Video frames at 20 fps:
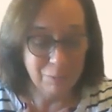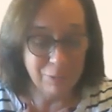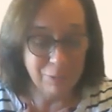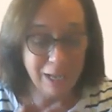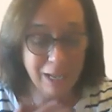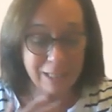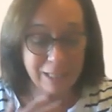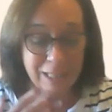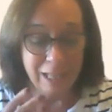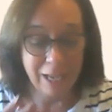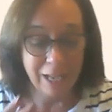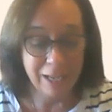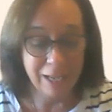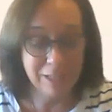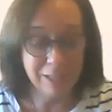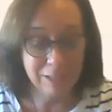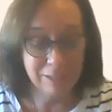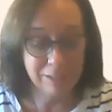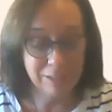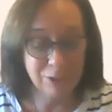I'd like,
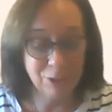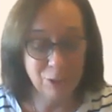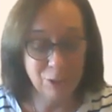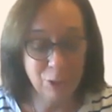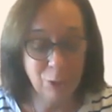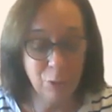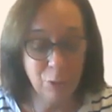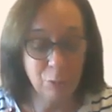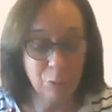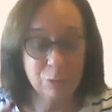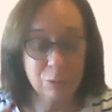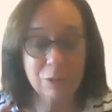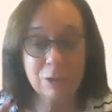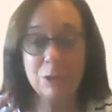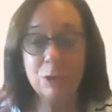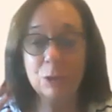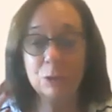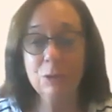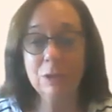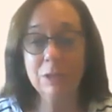to
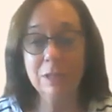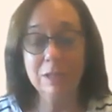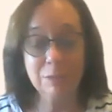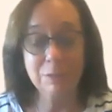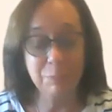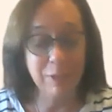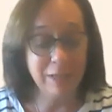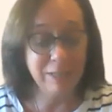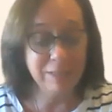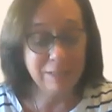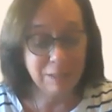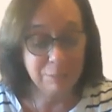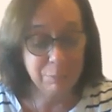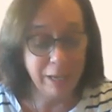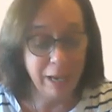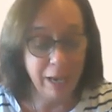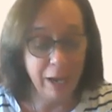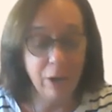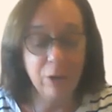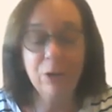you to explain to me,
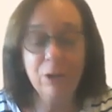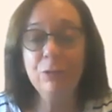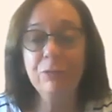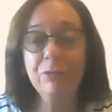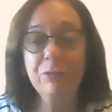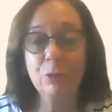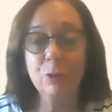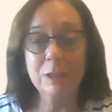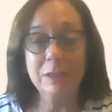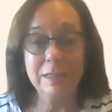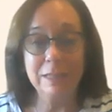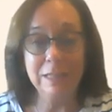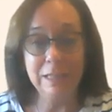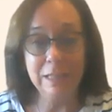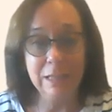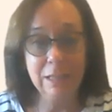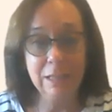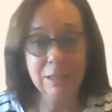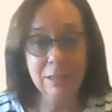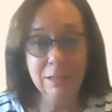how do you
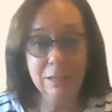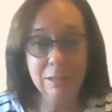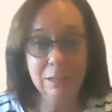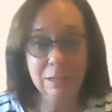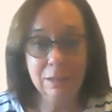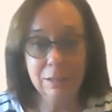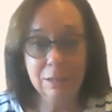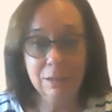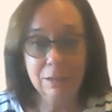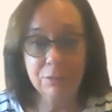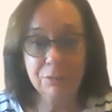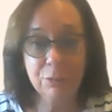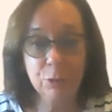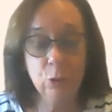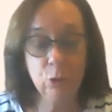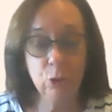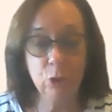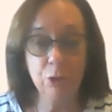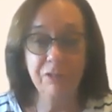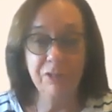foresee the
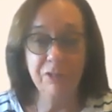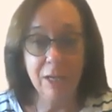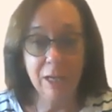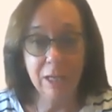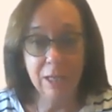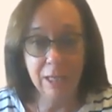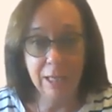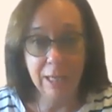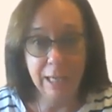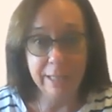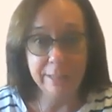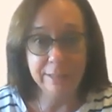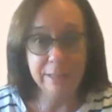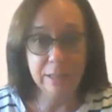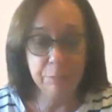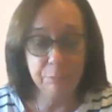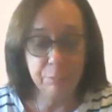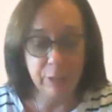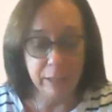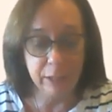future for
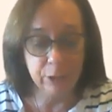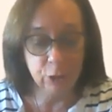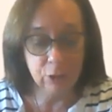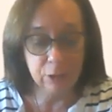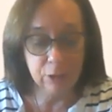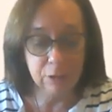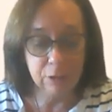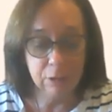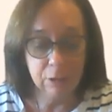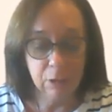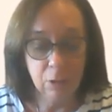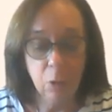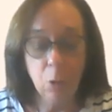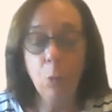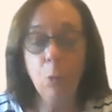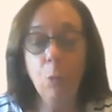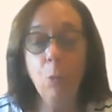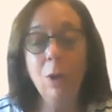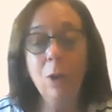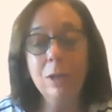LALD patients?
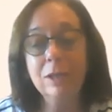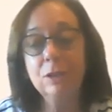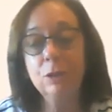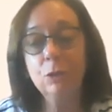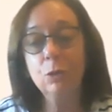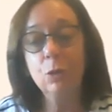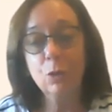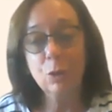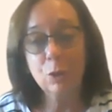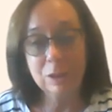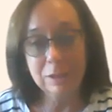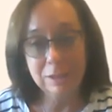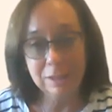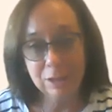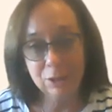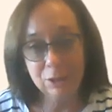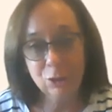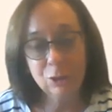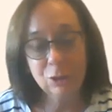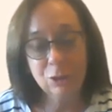What is your
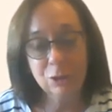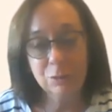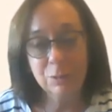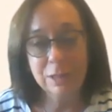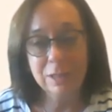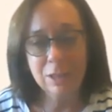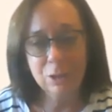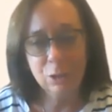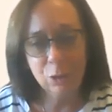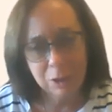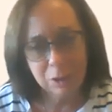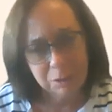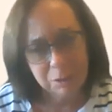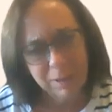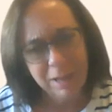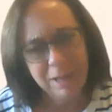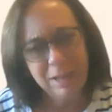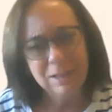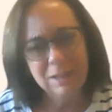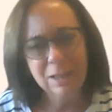organization doing? Can you
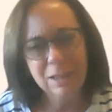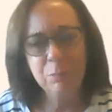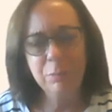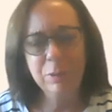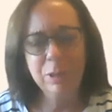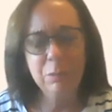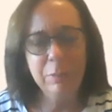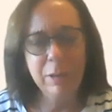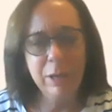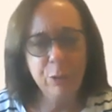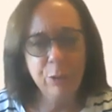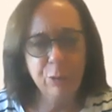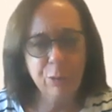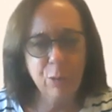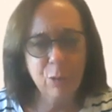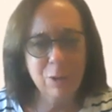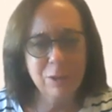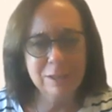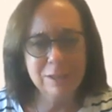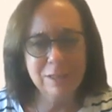explain a little bit about your
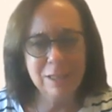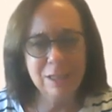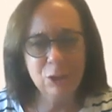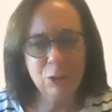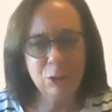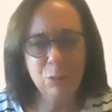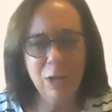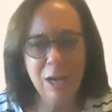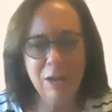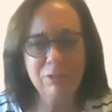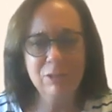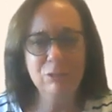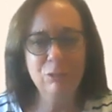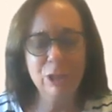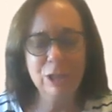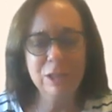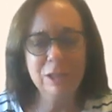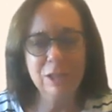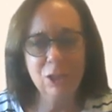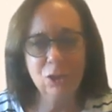organization? We haven't
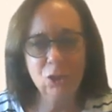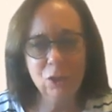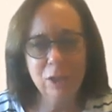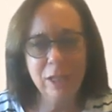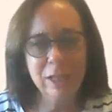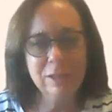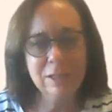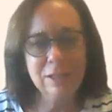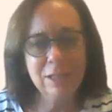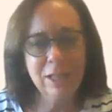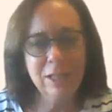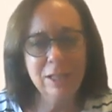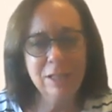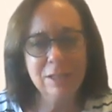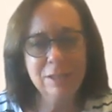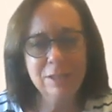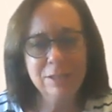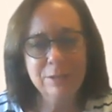really touched that today.